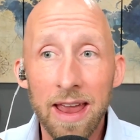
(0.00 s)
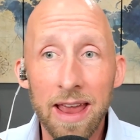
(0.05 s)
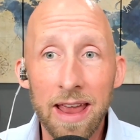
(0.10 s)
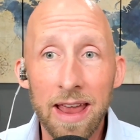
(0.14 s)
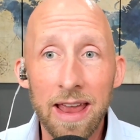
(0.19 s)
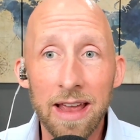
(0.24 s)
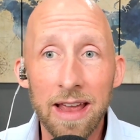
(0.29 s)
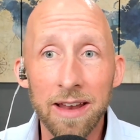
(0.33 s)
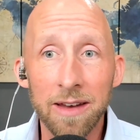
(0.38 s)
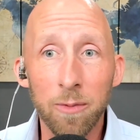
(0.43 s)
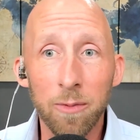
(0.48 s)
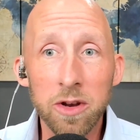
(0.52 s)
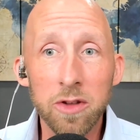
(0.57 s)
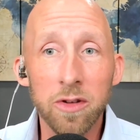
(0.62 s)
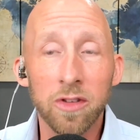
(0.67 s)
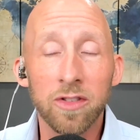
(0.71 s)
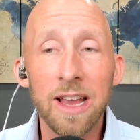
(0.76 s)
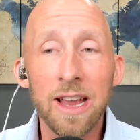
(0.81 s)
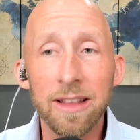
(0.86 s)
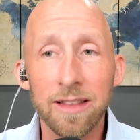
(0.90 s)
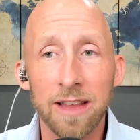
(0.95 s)
And when you
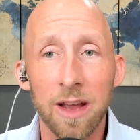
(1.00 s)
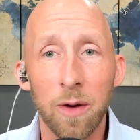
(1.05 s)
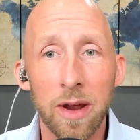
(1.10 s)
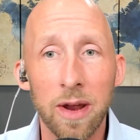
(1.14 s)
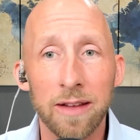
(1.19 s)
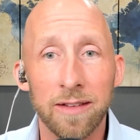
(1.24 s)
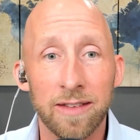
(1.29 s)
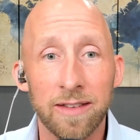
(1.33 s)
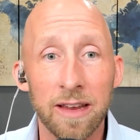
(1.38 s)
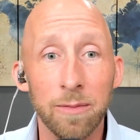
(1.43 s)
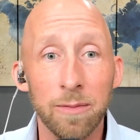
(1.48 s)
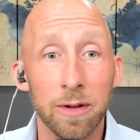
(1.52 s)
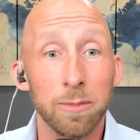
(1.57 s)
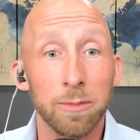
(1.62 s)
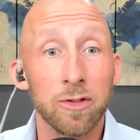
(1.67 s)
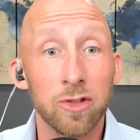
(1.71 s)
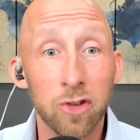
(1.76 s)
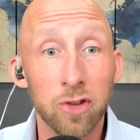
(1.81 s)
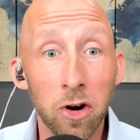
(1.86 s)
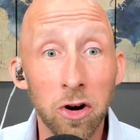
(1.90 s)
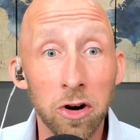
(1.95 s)
say it that way, it seems
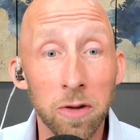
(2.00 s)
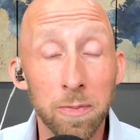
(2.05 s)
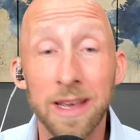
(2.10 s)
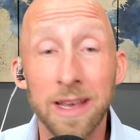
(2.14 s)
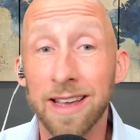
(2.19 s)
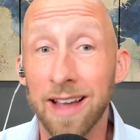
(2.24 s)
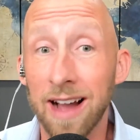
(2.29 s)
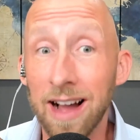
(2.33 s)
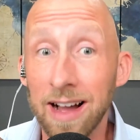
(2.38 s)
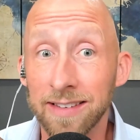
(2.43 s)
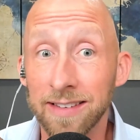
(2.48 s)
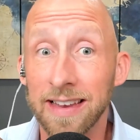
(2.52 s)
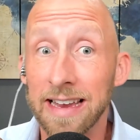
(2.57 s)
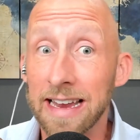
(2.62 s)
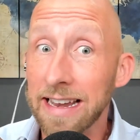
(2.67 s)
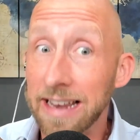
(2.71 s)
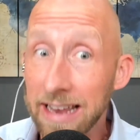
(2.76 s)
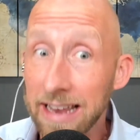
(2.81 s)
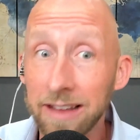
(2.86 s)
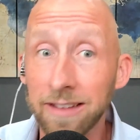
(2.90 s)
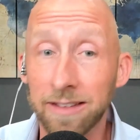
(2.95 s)
absurd because
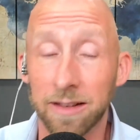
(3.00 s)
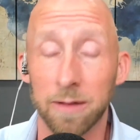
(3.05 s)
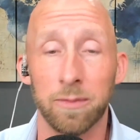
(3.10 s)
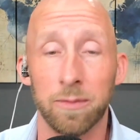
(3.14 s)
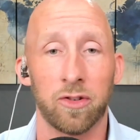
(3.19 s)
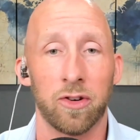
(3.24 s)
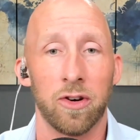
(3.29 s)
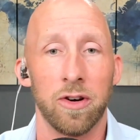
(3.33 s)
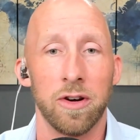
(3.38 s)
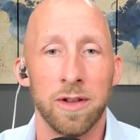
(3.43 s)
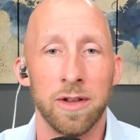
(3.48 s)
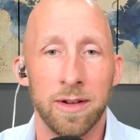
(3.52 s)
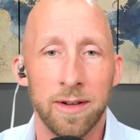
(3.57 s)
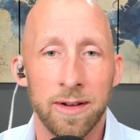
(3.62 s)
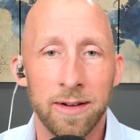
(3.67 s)
it is absurd.